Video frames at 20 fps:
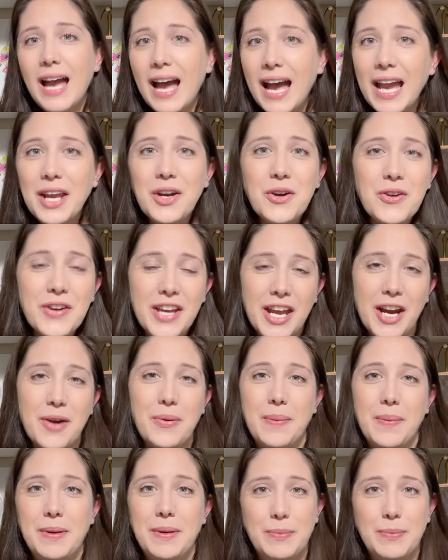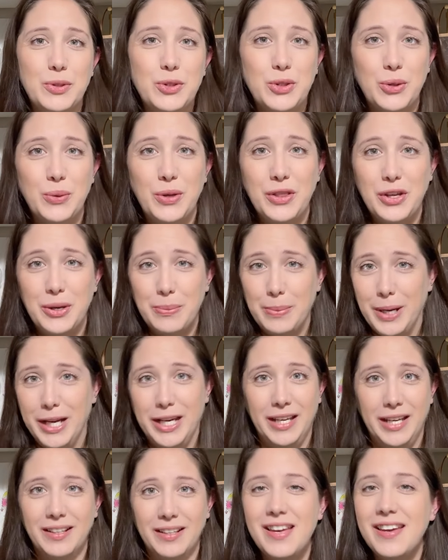I don't care what people do with their
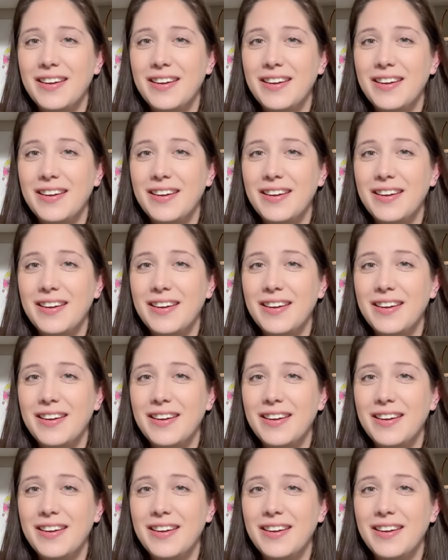money.